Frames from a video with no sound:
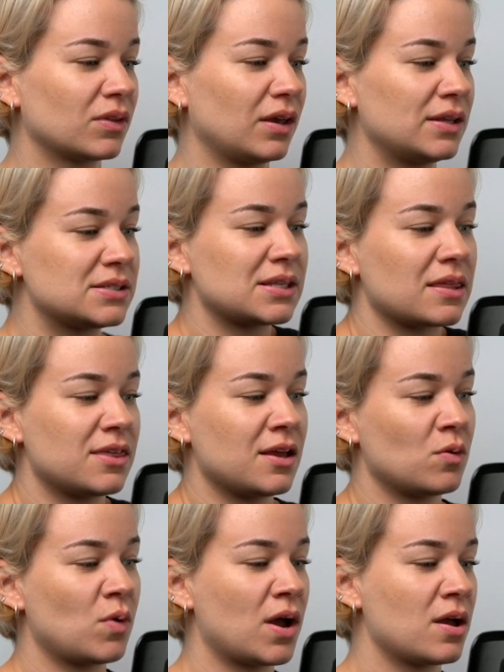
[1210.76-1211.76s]
It's that thing
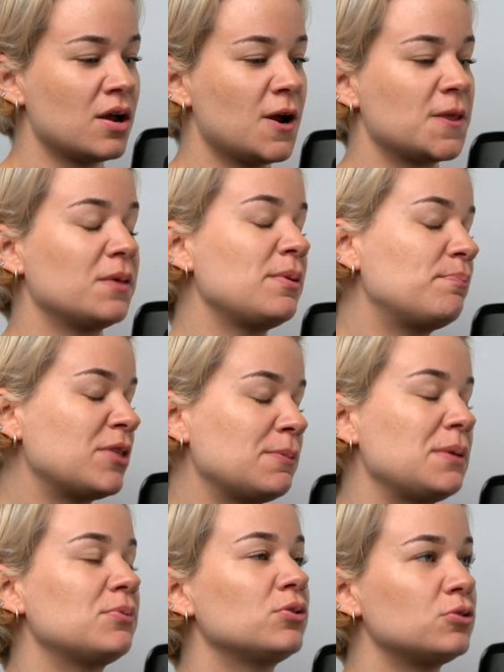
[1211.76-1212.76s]
where the
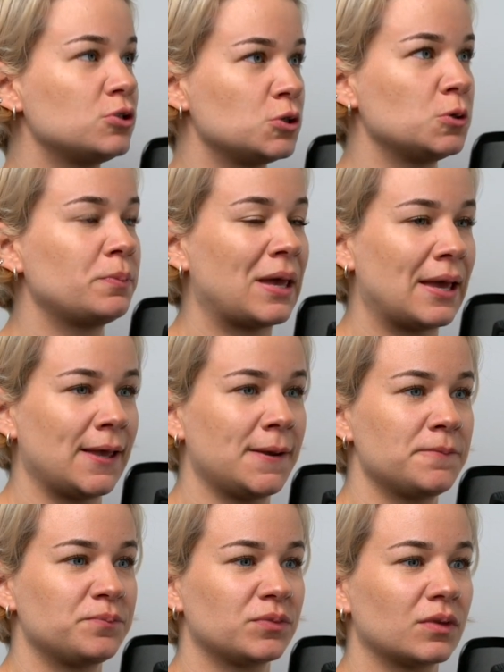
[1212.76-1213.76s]
people who do pay
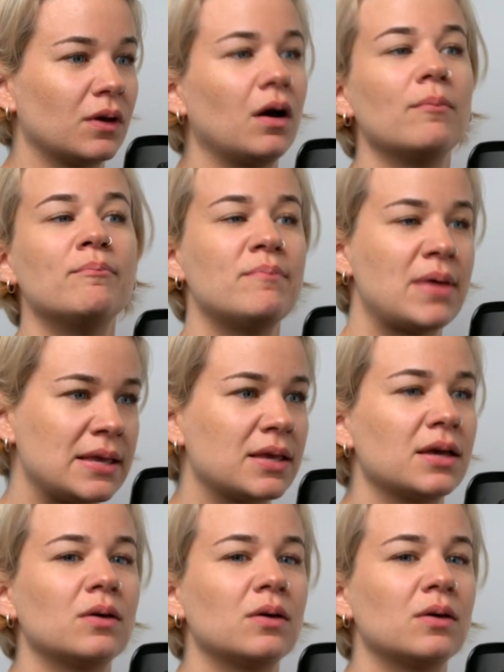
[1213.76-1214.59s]
make